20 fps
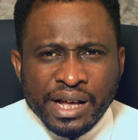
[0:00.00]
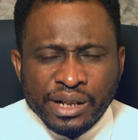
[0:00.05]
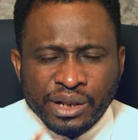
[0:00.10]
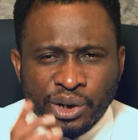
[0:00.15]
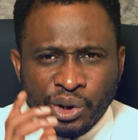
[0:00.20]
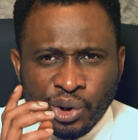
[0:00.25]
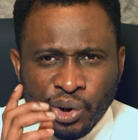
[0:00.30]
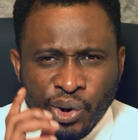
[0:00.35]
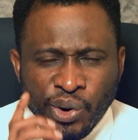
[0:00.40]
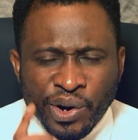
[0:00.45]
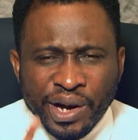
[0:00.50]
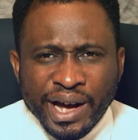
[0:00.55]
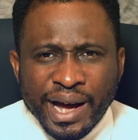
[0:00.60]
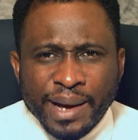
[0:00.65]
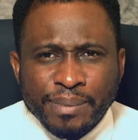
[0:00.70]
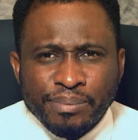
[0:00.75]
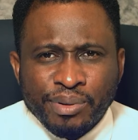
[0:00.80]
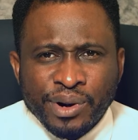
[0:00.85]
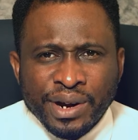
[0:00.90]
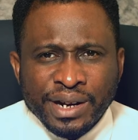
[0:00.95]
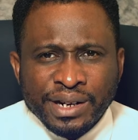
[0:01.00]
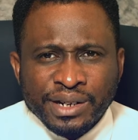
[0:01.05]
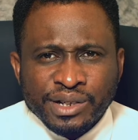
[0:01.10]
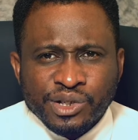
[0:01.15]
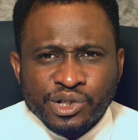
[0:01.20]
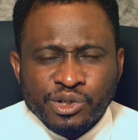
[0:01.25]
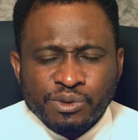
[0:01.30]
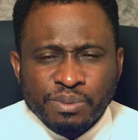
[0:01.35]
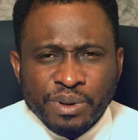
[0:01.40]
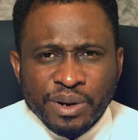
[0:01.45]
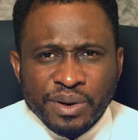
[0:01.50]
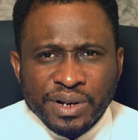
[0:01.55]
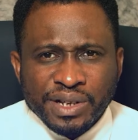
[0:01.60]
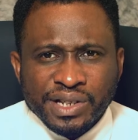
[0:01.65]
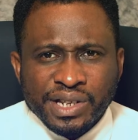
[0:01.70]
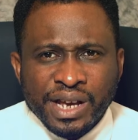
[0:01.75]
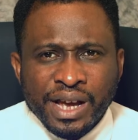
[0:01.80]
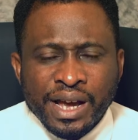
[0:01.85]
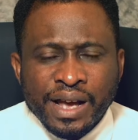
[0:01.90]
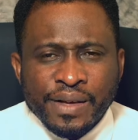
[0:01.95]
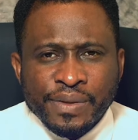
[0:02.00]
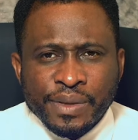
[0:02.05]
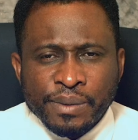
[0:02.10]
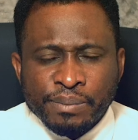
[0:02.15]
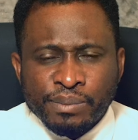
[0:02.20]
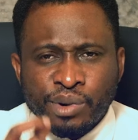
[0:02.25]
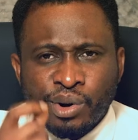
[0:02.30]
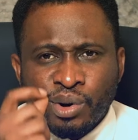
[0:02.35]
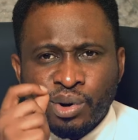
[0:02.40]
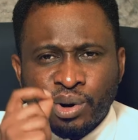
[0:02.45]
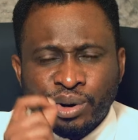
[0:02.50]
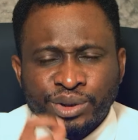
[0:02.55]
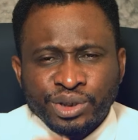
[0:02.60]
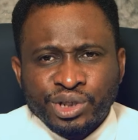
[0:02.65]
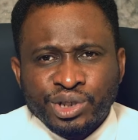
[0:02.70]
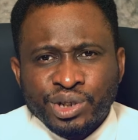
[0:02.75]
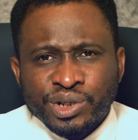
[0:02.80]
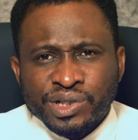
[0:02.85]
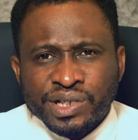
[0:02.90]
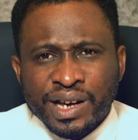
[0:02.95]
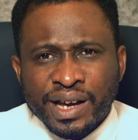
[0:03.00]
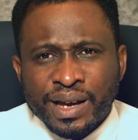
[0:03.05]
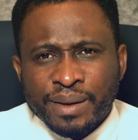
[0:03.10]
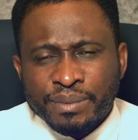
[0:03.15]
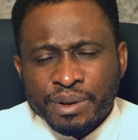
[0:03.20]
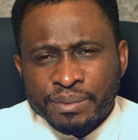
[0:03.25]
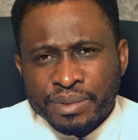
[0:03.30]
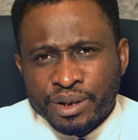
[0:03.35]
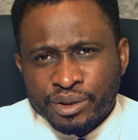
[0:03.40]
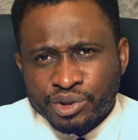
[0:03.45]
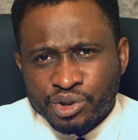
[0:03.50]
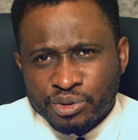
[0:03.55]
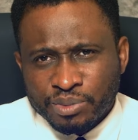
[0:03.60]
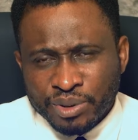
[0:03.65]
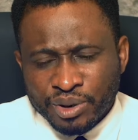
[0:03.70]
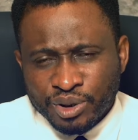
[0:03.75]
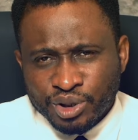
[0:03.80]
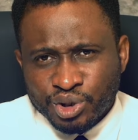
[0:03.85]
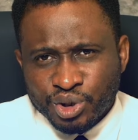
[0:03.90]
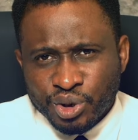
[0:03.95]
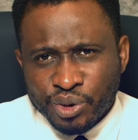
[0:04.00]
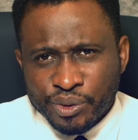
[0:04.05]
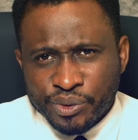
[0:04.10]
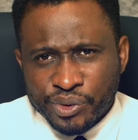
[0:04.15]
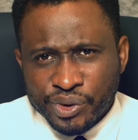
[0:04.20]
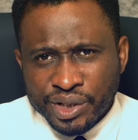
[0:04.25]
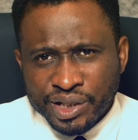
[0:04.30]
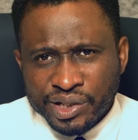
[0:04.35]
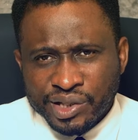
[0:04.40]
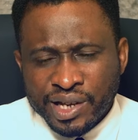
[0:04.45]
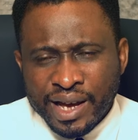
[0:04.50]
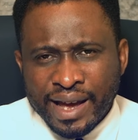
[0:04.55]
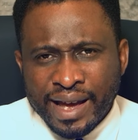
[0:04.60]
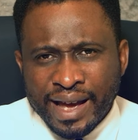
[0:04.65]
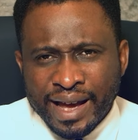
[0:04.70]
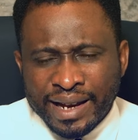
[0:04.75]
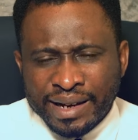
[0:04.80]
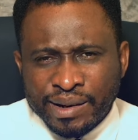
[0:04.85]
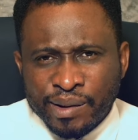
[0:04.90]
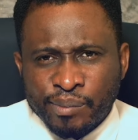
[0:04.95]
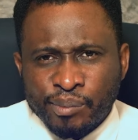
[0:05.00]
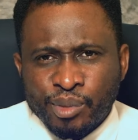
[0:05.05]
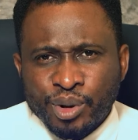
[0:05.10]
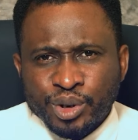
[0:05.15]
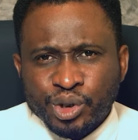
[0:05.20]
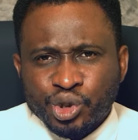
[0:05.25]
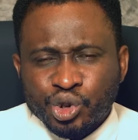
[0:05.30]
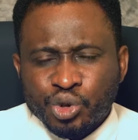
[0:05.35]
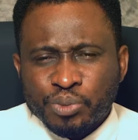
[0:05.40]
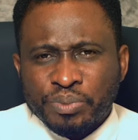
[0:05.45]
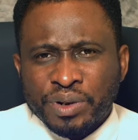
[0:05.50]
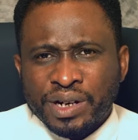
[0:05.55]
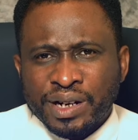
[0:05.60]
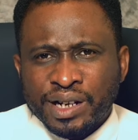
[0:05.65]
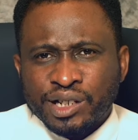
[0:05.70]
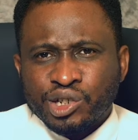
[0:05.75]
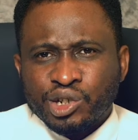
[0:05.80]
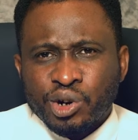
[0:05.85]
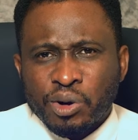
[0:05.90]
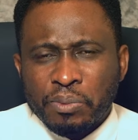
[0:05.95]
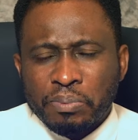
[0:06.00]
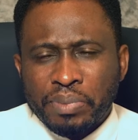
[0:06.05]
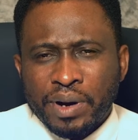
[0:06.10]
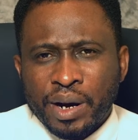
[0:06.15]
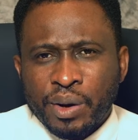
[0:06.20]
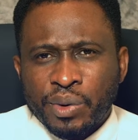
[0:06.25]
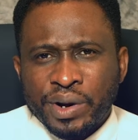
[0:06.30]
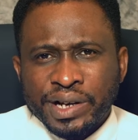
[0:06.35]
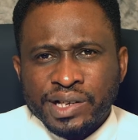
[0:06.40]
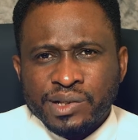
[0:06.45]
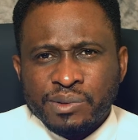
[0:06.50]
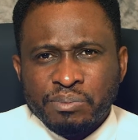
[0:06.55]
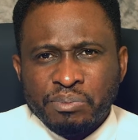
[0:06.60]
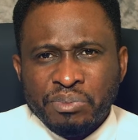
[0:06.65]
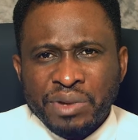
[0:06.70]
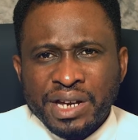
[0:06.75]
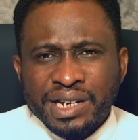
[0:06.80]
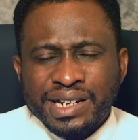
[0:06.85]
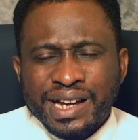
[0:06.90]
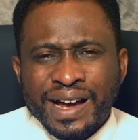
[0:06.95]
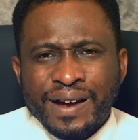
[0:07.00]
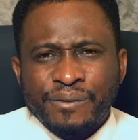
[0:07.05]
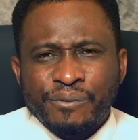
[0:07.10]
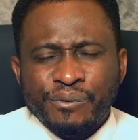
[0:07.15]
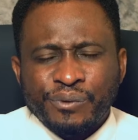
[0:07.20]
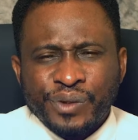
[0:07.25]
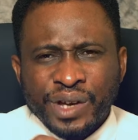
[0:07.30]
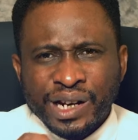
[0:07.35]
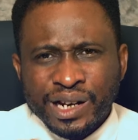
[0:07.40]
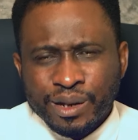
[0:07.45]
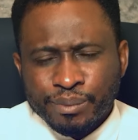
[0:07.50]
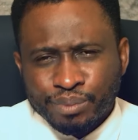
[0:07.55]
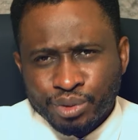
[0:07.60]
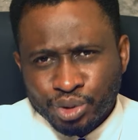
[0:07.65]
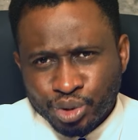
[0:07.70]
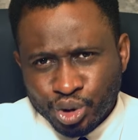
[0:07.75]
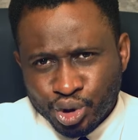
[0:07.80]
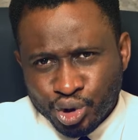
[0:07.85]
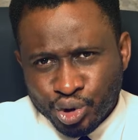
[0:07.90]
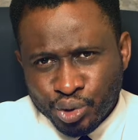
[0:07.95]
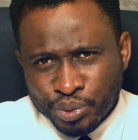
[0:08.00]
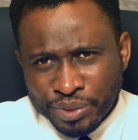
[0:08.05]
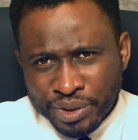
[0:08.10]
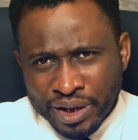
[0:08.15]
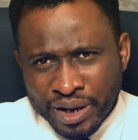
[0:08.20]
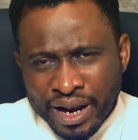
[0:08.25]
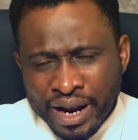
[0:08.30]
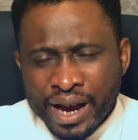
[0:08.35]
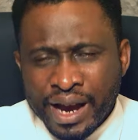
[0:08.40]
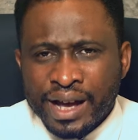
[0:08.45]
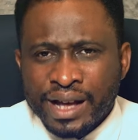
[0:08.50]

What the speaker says: The longer I pray in the Spirit, the more conscious I am about spiritual things, and the more supernatural power is made available through me.